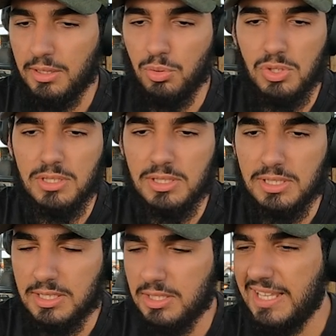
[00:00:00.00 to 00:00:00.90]
That looks
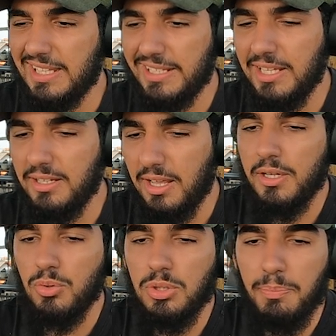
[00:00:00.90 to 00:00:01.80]
just clean.
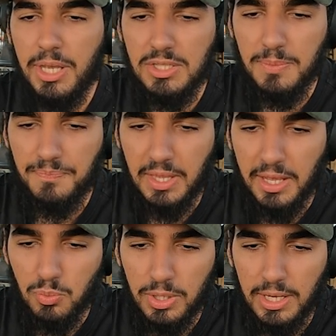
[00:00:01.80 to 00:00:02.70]
Click on the page,
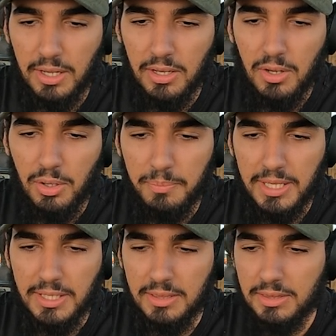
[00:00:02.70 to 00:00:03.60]
and we're gonna
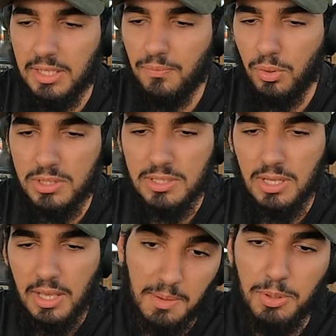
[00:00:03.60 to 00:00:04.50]
make it default
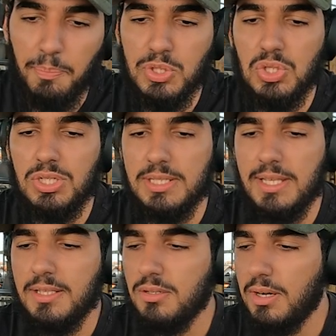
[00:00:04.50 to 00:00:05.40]
keep the position
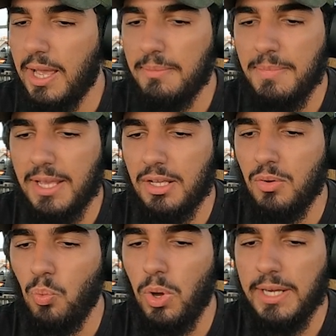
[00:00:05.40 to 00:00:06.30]
center and make
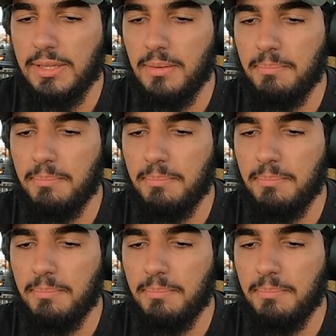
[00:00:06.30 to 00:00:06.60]
wide